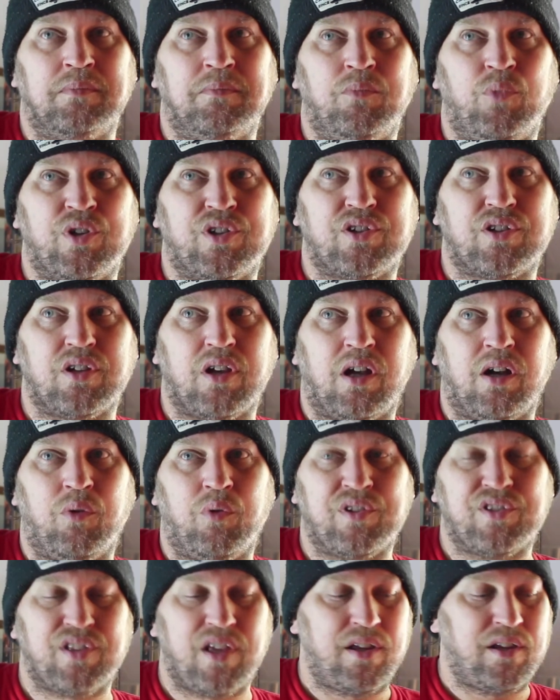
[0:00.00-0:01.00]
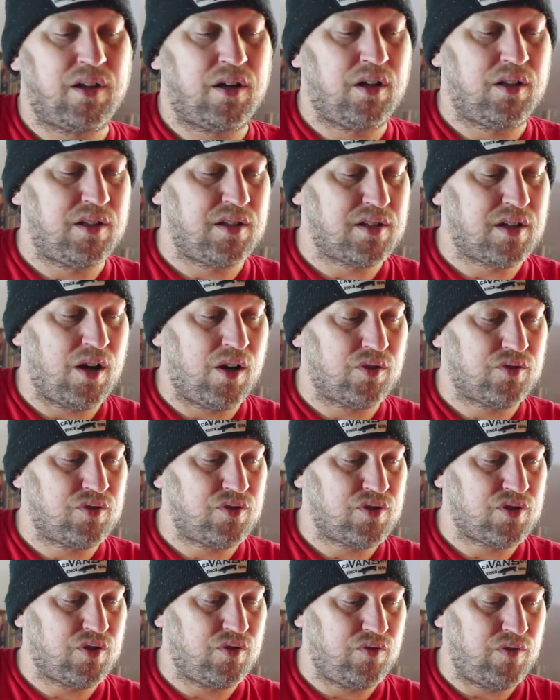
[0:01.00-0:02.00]
Which once I get all these
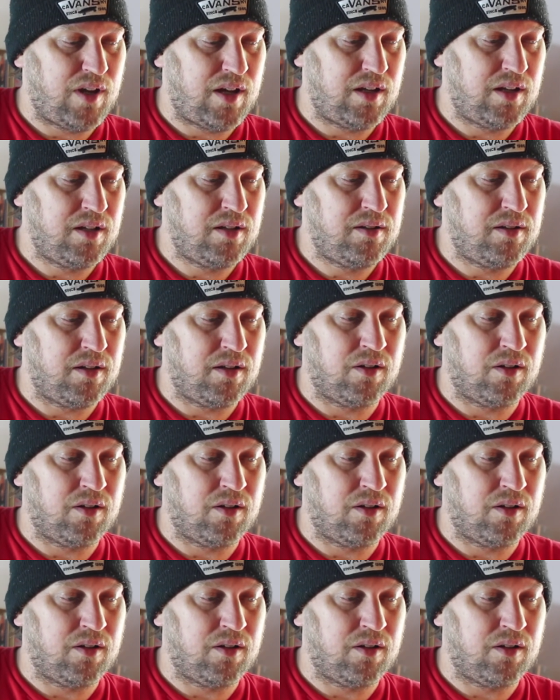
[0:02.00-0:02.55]
characters created,